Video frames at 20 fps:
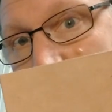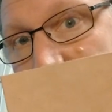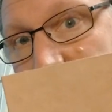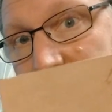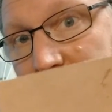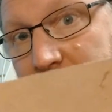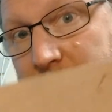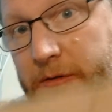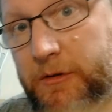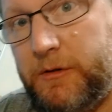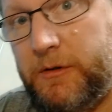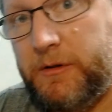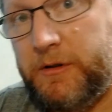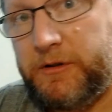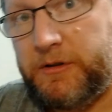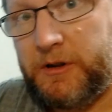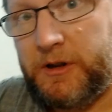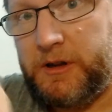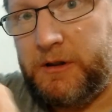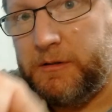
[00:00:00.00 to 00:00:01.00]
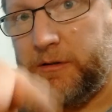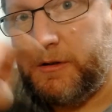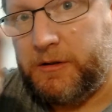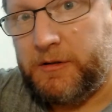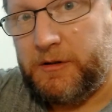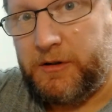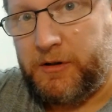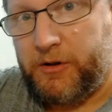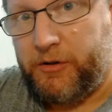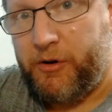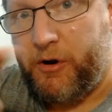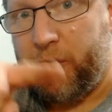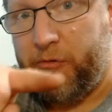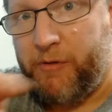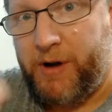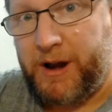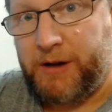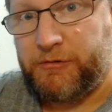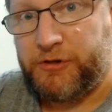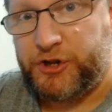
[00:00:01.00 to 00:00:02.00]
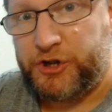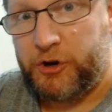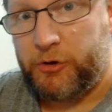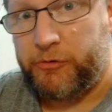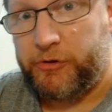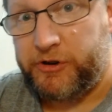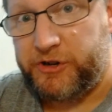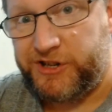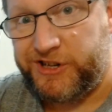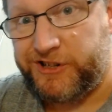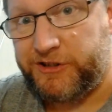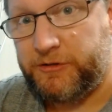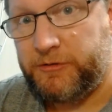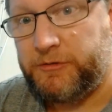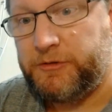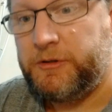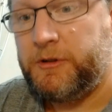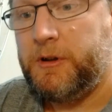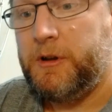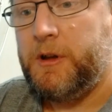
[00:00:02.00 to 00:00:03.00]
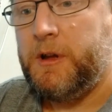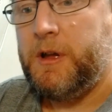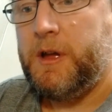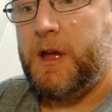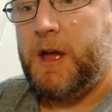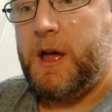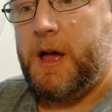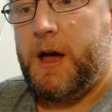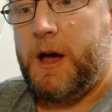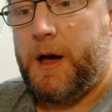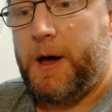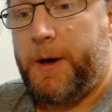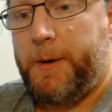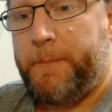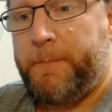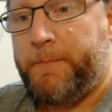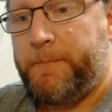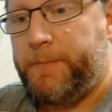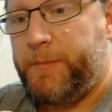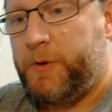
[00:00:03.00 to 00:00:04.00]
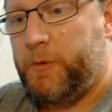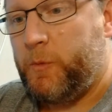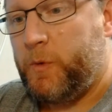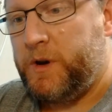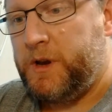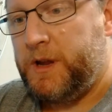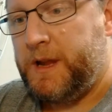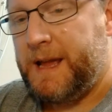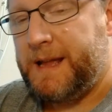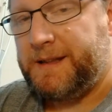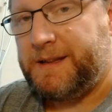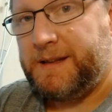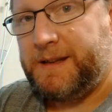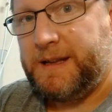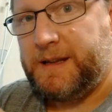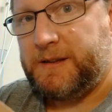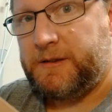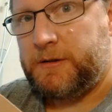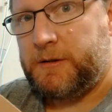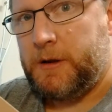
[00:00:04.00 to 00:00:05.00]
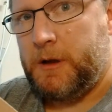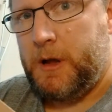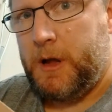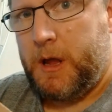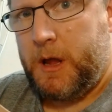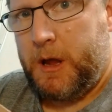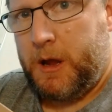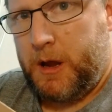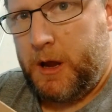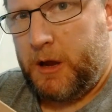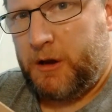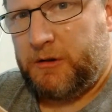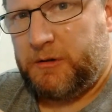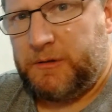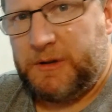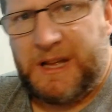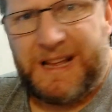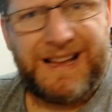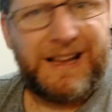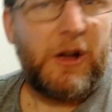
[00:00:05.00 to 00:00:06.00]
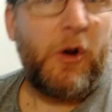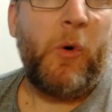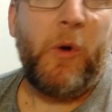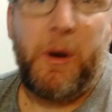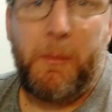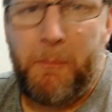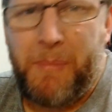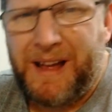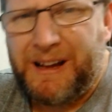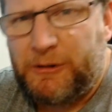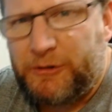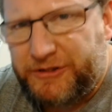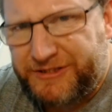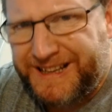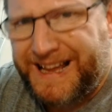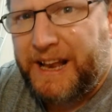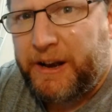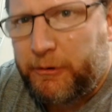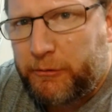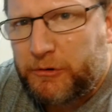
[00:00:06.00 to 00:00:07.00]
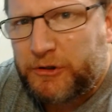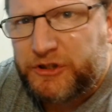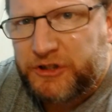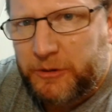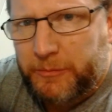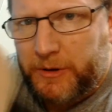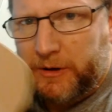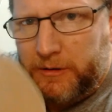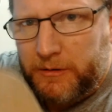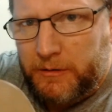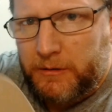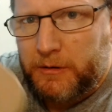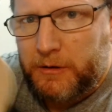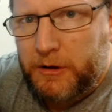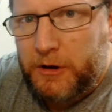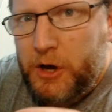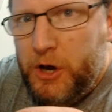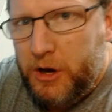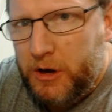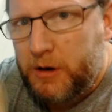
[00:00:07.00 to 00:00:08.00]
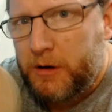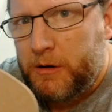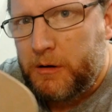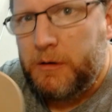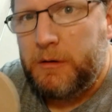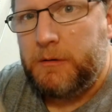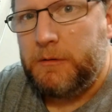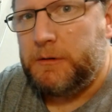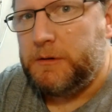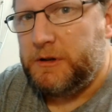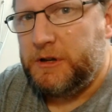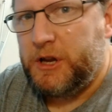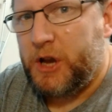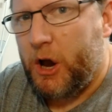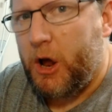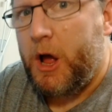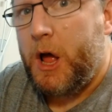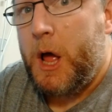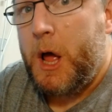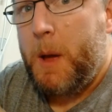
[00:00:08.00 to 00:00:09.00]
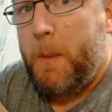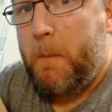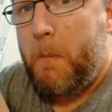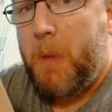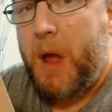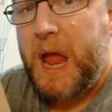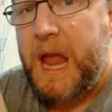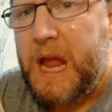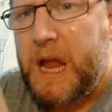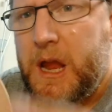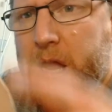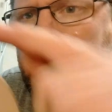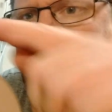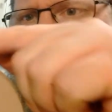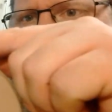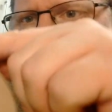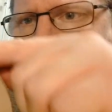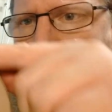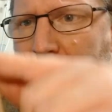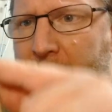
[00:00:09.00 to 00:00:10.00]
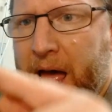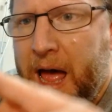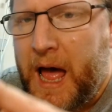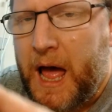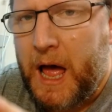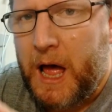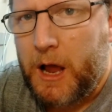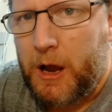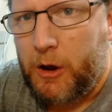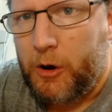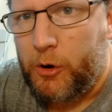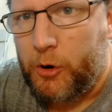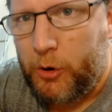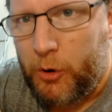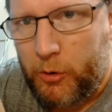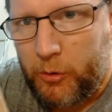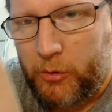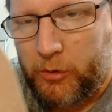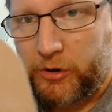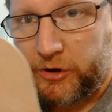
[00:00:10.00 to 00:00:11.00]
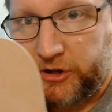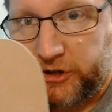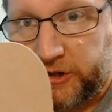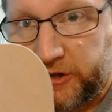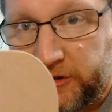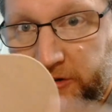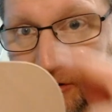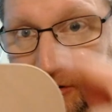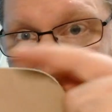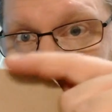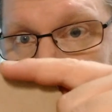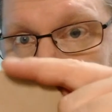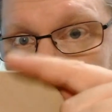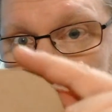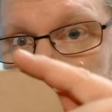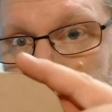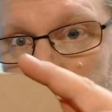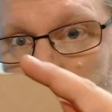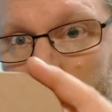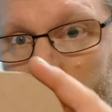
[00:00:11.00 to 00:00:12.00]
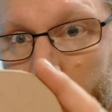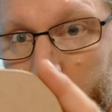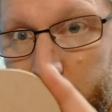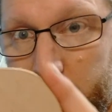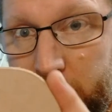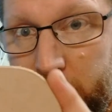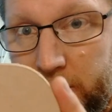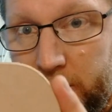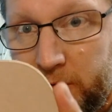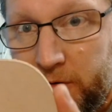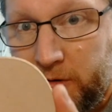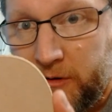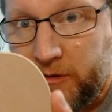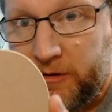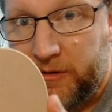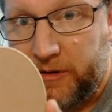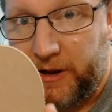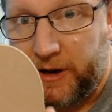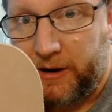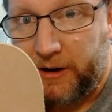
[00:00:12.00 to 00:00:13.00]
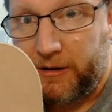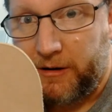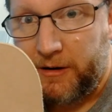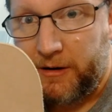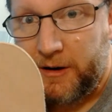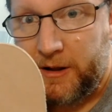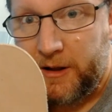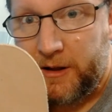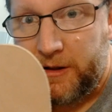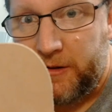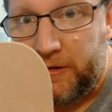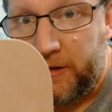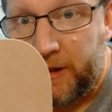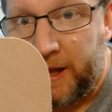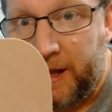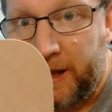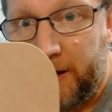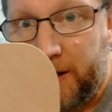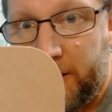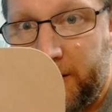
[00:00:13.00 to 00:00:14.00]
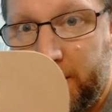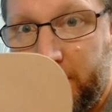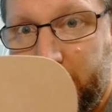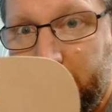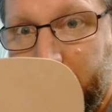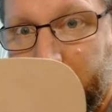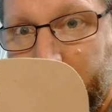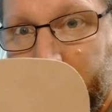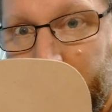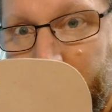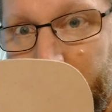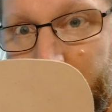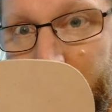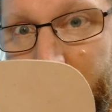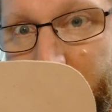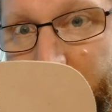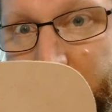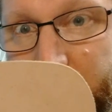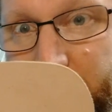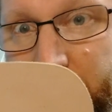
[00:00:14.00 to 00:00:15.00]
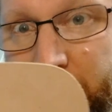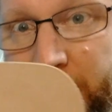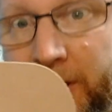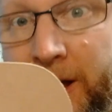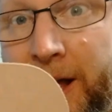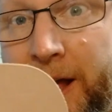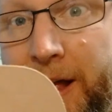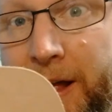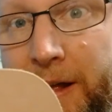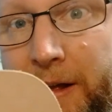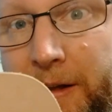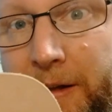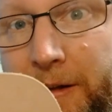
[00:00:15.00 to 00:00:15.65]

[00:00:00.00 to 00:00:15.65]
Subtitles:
nice and even. It's like a round shoulder chisels. But when you get to this, go on a bell sander or something, you know, make that gorgeous swoop there, that curve, that